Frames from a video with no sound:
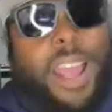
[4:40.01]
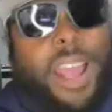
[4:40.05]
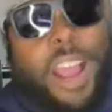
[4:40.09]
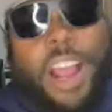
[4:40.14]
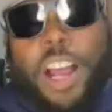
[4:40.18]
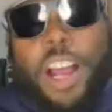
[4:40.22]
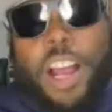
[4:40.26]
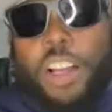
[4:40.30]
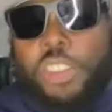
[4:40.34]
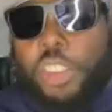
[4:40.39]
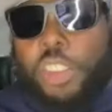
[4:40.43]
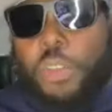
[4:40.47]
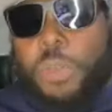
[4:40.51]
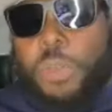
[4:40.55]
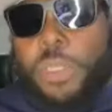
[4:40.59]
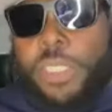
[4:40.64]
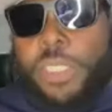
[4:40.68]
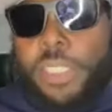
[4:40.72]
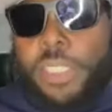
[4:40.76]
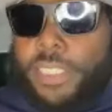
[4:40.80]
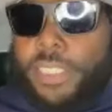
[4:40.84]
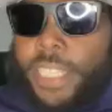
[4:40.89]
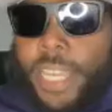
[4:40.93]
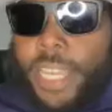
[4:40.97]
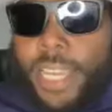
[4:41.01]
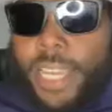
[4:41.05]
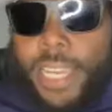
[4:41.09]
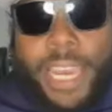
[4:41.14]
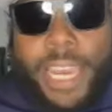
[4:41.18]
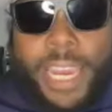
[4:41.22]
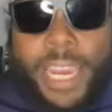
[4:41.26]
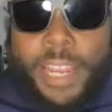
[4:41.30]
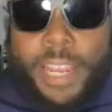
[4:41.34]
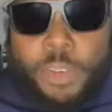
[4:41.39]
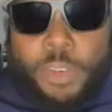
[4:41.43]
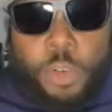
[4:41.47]
I also went to Tech
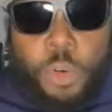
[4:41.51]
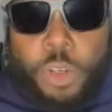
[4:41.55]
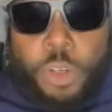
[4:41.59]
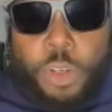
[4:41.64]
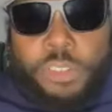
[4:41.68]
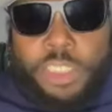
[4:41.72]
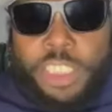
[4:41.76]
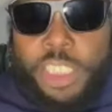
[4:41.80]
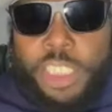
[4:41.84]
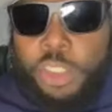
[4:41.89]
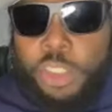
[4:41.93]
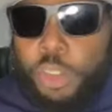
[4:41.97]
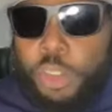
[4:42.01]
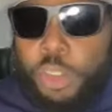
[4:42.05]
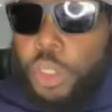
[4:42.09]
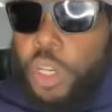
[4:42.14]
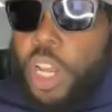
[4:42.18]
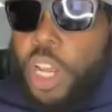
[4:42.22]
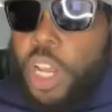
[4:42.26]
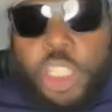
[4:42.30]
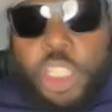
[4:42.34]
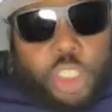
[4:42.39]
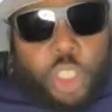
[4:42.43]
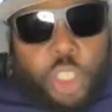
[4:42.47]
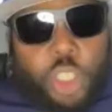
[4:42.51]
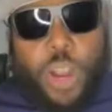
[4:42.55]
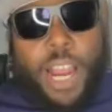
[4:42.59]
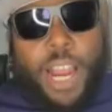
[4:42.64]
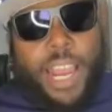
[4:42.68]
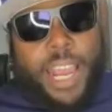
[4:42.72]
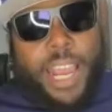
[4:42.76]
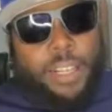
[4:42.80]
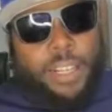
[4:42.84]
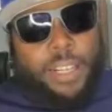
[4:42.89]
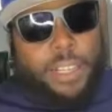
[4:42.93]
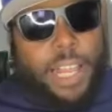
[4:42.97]
and North Central, so I
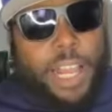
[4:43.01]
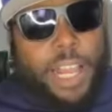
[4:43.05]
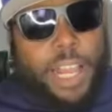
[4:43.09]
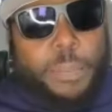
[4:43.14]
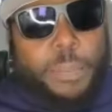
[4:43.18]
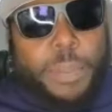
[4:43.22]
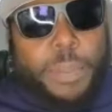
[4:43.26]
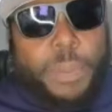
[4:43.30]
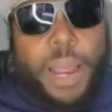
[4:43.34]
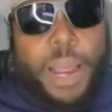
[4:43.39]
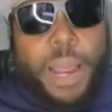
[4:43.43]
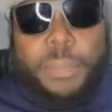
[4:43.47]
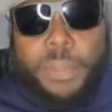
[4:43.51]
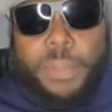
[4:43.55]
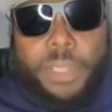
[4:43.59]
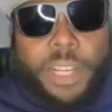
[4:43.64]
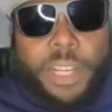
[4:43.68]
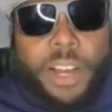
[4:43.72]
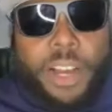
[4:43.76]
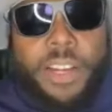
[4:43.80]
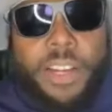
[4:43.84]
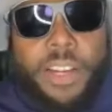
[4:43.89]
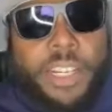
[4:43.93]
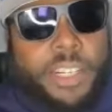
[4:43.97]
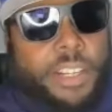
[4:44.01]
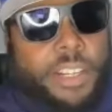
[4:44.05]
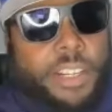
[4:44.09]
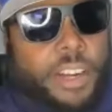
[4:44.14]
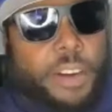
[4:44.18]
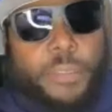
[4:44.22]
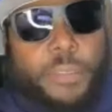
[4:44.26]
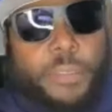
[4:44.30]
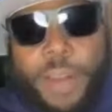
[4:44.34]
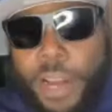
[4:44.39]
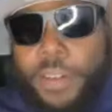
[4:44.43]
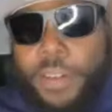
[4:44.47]
had a lot of popularity
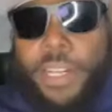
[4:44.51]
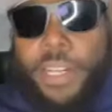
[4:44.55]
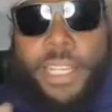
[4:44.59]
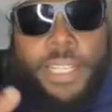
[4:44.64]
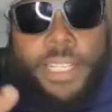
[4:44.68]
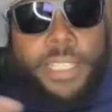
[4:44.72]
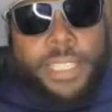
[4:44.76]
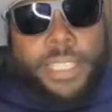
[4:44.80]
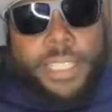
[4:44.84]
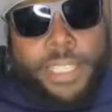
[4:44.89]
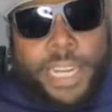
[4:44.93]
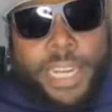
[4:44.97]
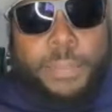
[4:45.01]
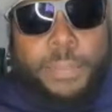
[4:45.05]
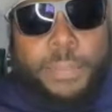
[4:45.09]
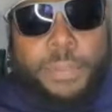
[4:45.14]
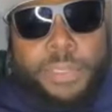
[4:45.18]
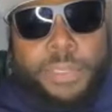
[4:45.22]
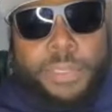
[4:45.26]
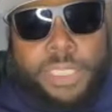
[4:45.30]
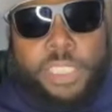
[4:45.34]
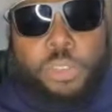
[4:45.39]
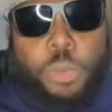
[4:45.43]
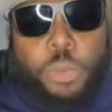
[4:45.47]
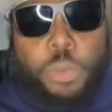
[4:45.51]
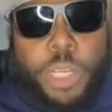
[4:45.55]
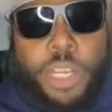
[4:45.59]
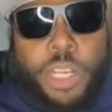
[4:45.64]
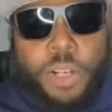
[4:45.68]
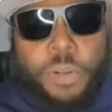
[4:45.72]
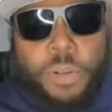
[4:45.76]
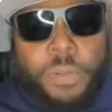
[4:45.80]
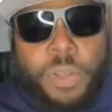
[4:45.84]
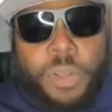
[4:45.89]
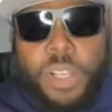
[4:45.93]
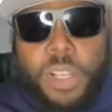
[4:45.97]
around Indianapolis as well.